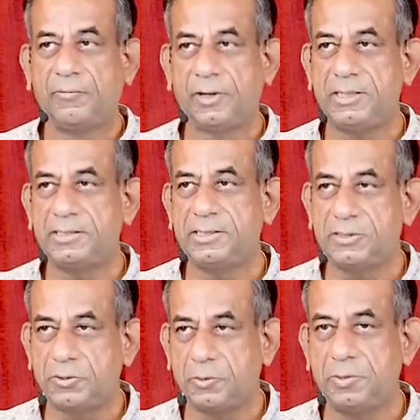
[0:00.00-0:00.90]
For
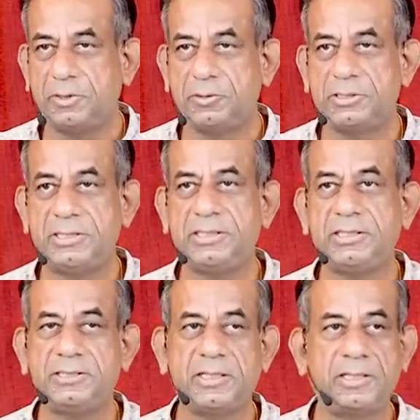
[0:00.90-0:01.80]
instance, Sri Aurobindo's
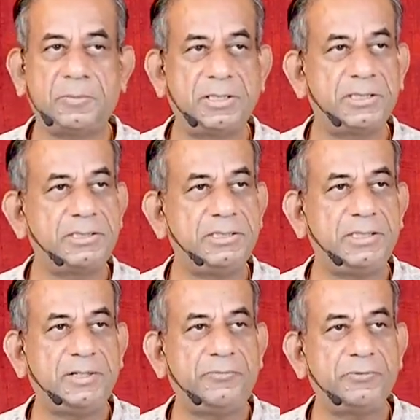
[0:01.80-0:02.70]
teachings and the mother's
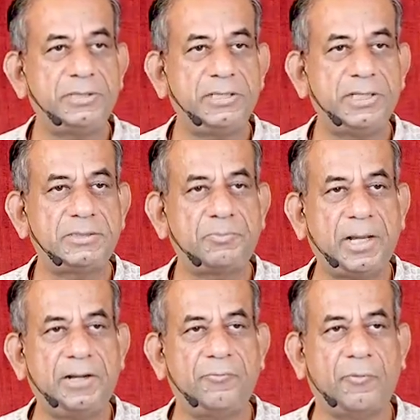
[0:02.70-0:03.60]
teaching, if you see, they
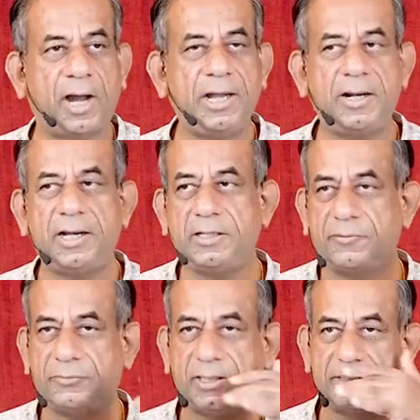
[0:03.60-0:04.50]
span a wide range
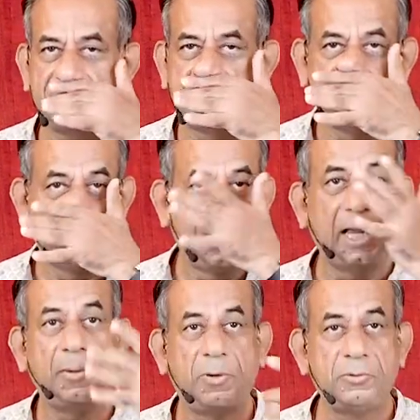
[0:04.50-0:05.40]
of things
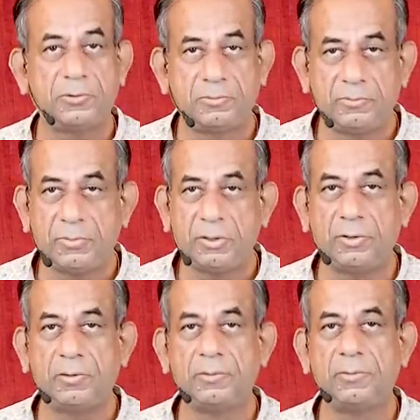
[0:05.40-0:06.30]
about you
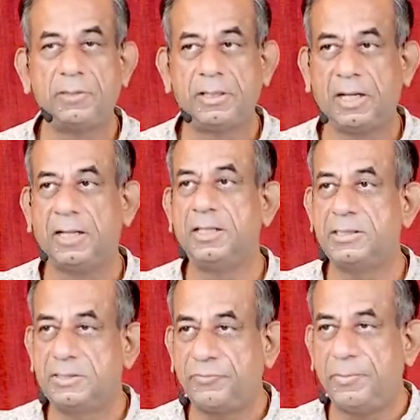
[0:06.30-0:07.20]
know,
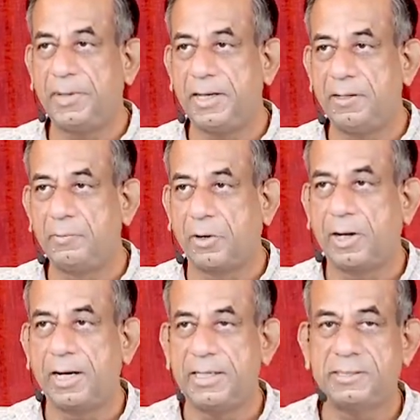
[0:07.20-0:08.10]
girls, women,
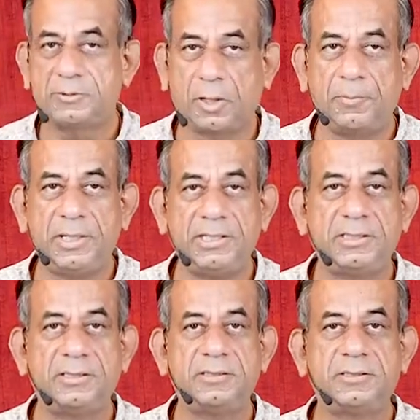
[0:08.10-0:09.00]
boys,
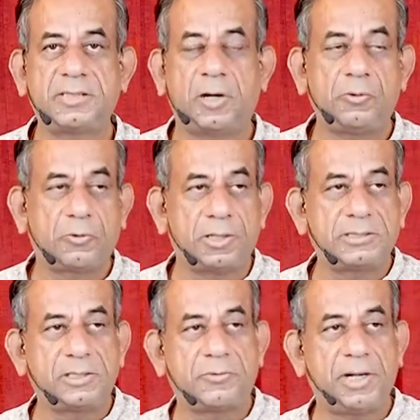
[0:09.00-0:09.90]
competitions, how to
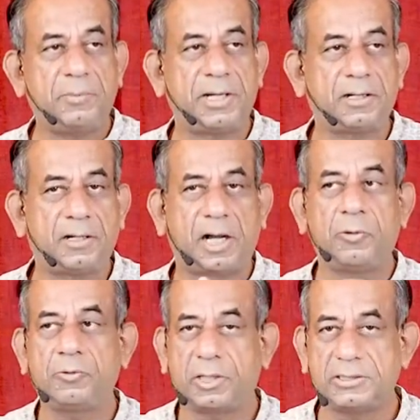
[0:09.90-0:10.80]
concentrate better,
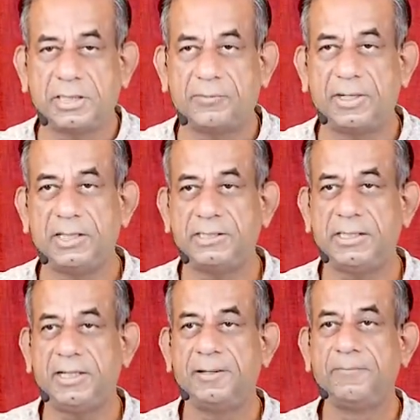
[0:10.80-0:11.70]
how to conserve
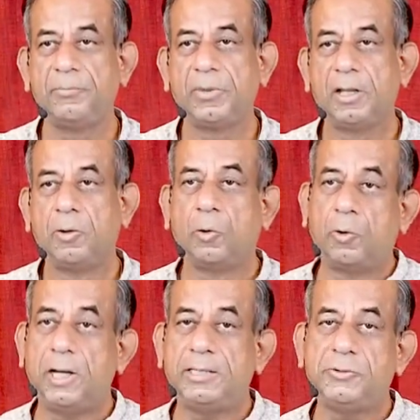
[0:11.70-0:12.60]
energy,
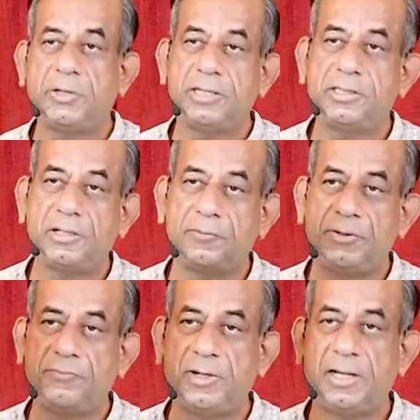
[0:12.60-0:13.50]
whole education of
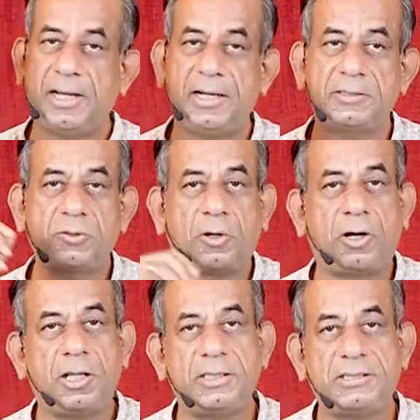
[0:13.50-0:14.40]
different layers,
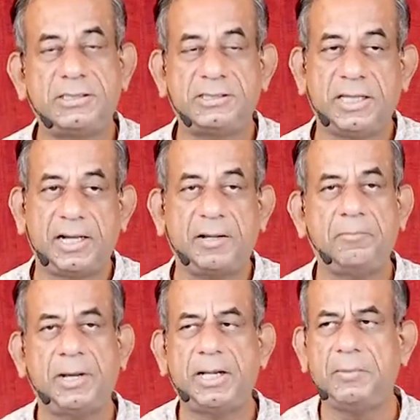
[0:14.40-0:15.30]
all this is there, and
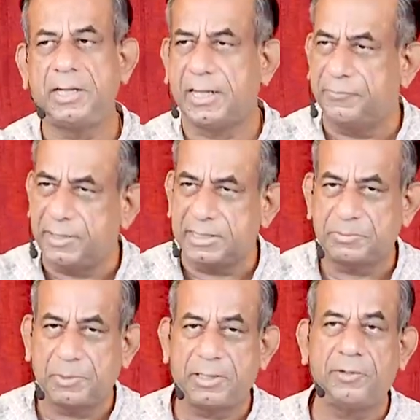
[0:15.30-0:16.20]
many, many, every
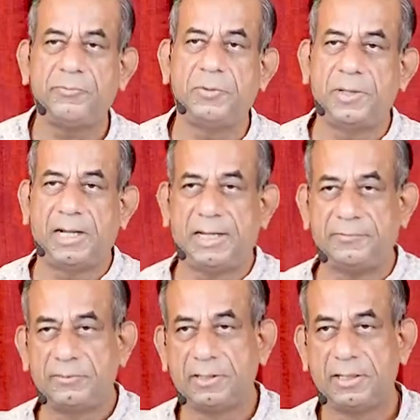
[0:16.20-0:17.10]
aspect of human
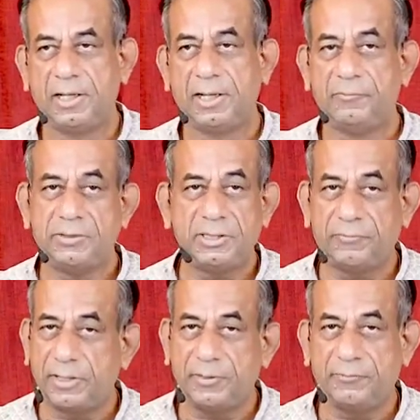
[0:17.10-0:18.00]
life, which is
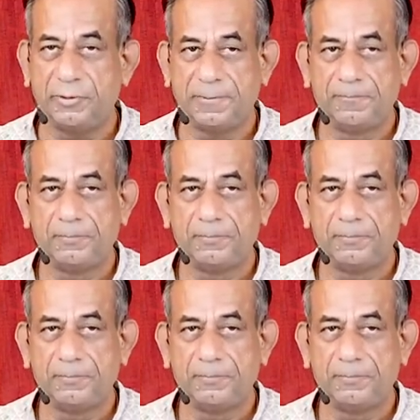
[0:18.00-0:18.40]
wonderful.